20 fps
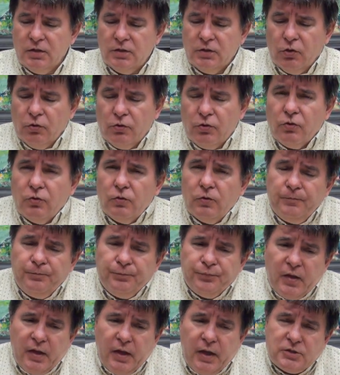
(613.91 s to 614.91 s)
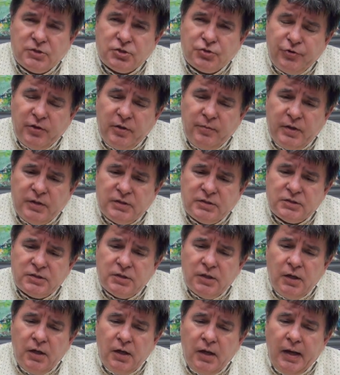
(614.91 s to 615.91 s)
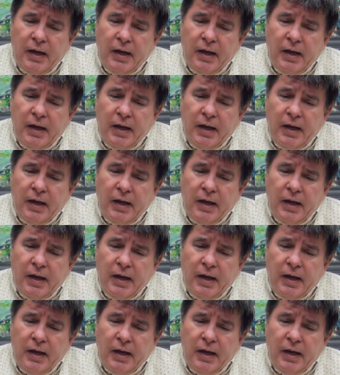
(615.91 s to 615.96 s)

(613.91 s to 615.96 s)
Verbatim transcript: local extremists,